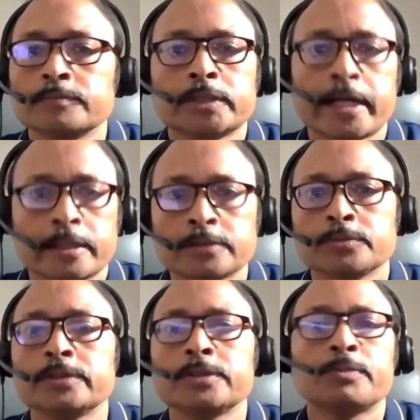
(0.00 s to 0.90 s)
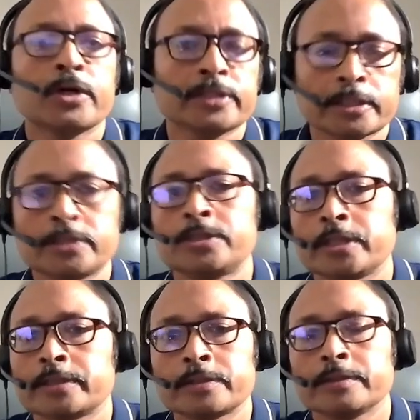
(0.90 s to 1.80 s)
chat with this voice
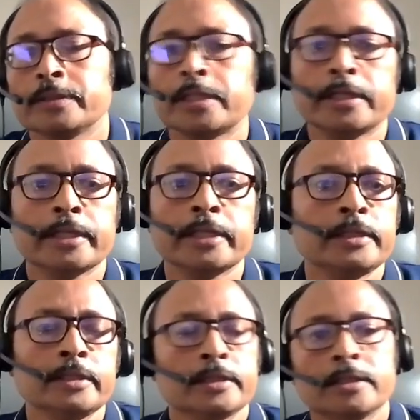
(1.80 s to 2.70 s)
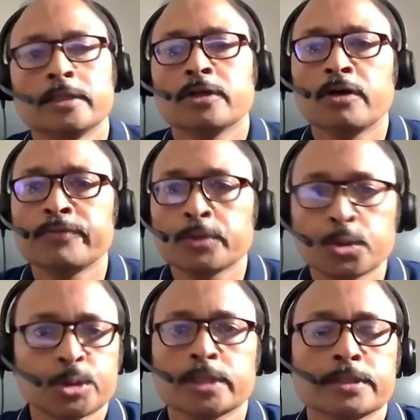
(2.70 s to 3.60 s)
assistant regarding any of your
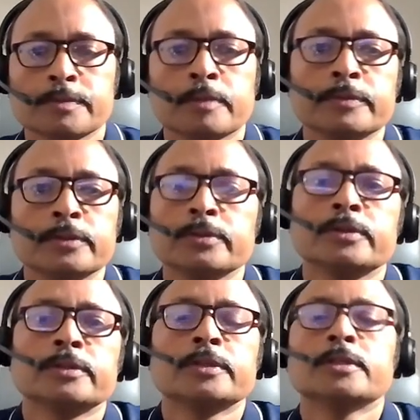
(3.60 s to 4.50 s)
questions from your